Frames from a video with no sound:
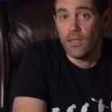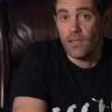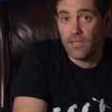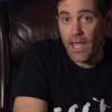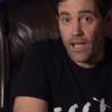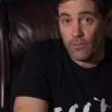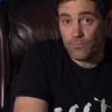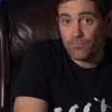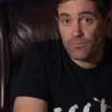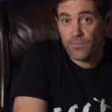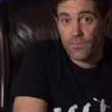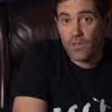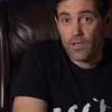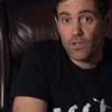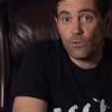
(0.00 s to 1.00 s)
Now,
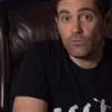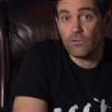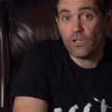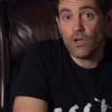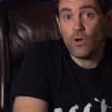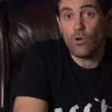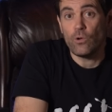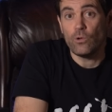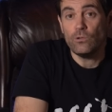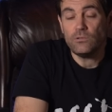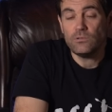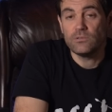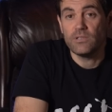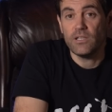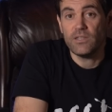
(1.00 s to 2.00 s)
You'll recall
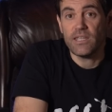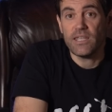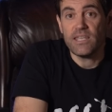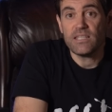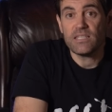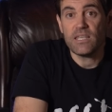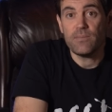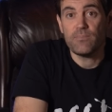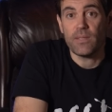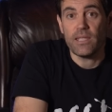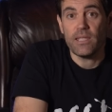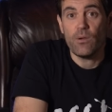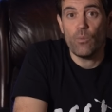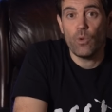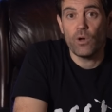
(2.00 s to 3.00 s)
that the
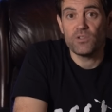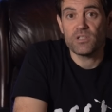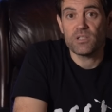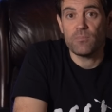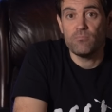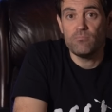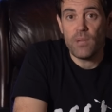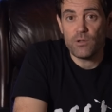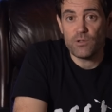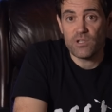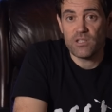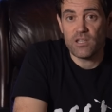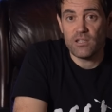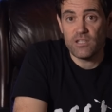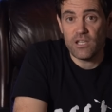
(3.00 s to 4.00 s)
ECB wants
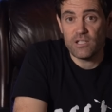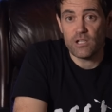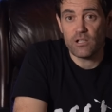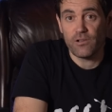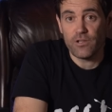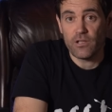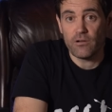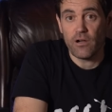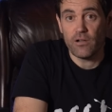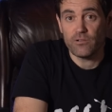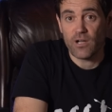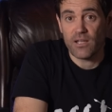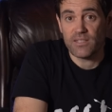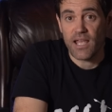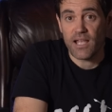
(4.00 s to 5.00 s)
most digital euro
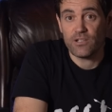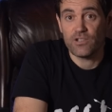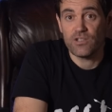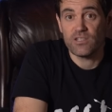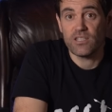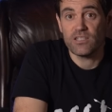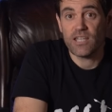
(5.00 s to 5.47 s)
transactions to